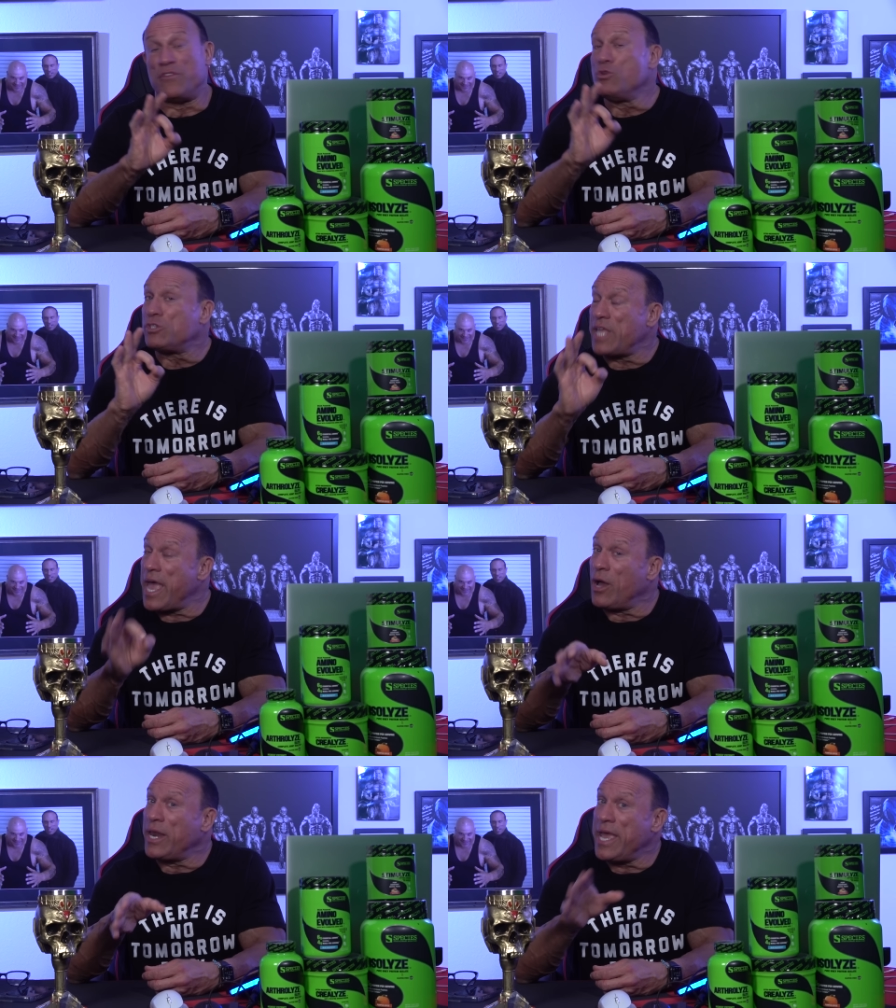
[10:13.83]
You
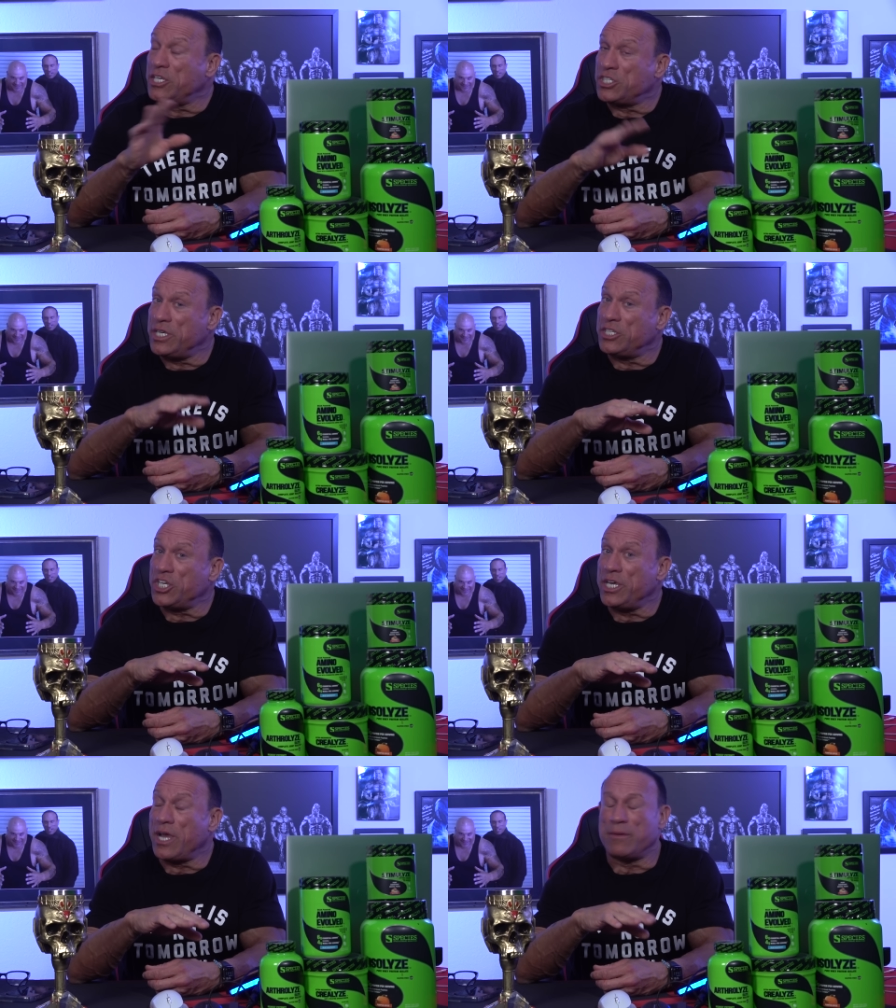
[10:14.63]
stay on
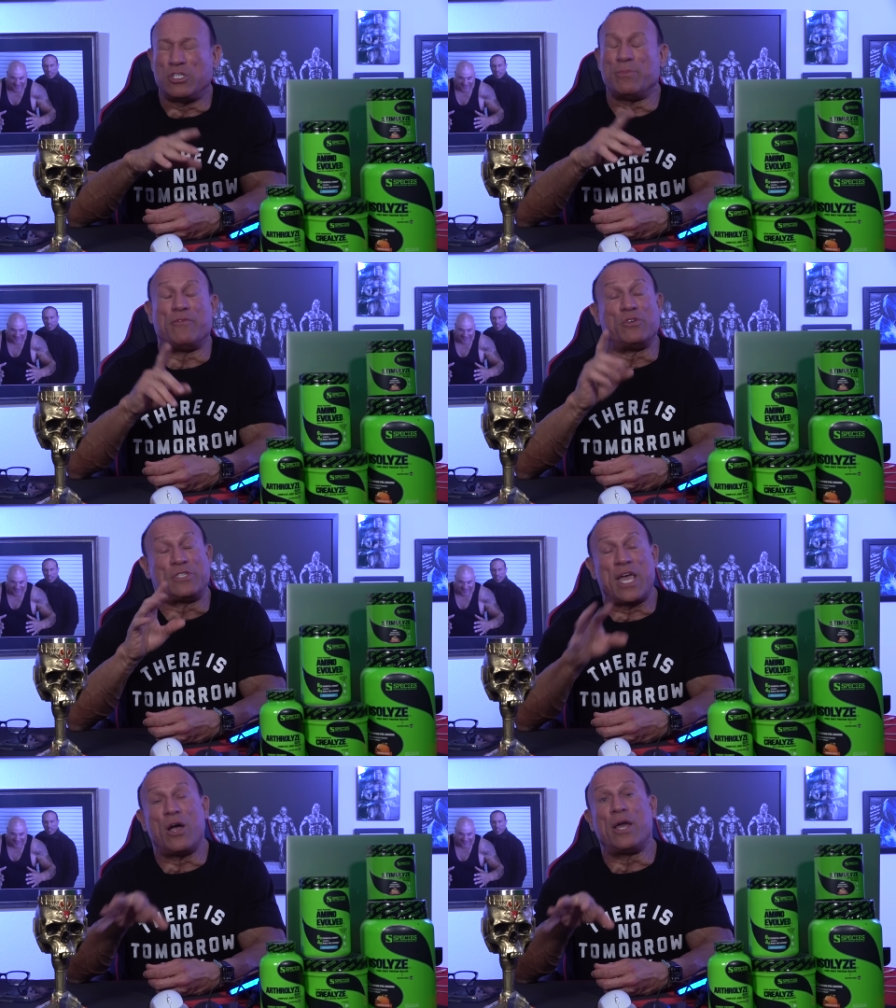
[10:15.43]
HCG, excuse me, if you
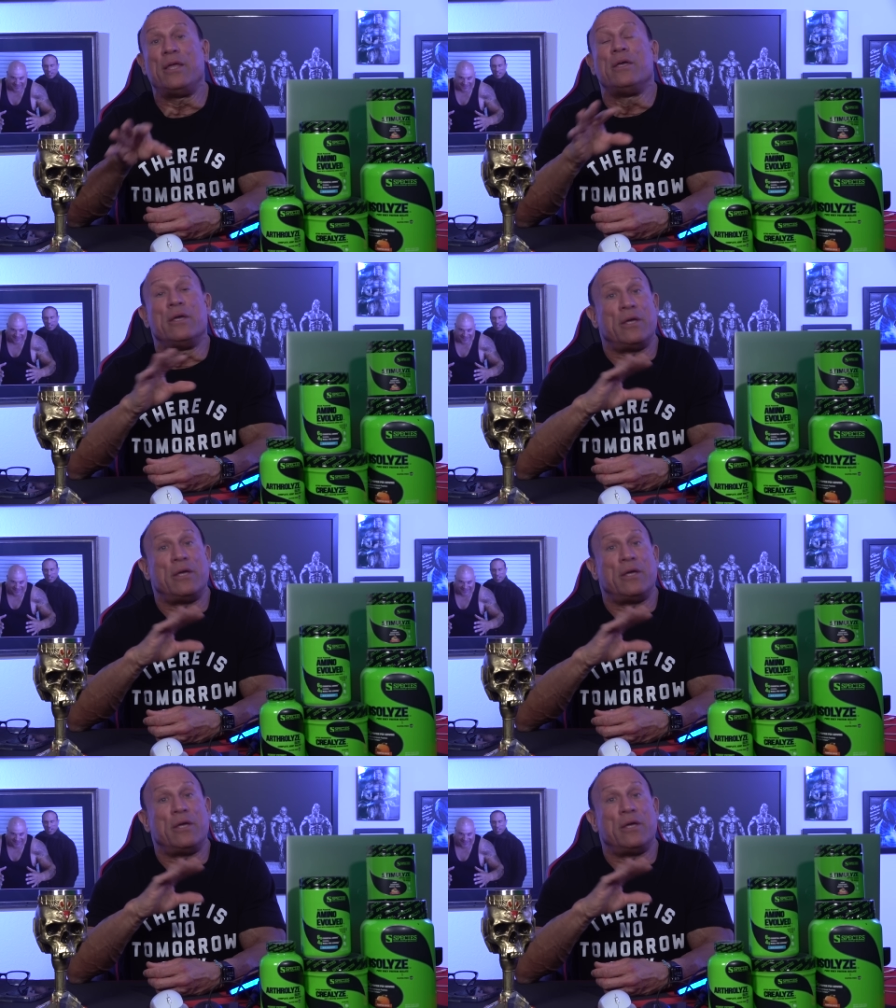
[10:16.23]
stay on